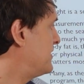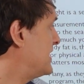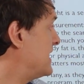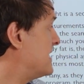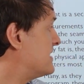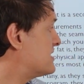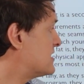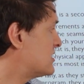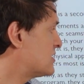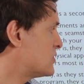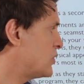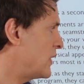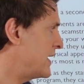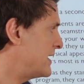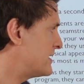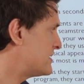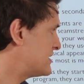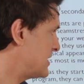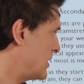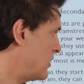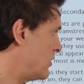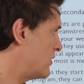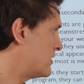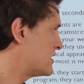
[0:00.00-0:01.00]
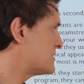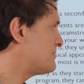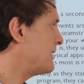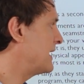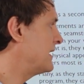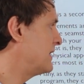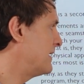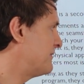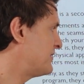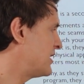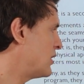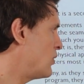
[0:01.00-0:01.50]
easiest way to tone is by
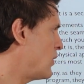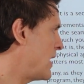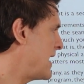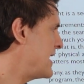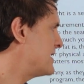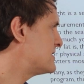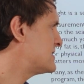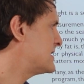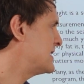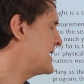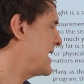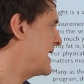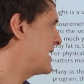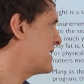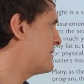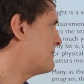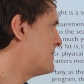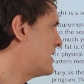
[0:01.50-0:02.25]
lifting weights and gaining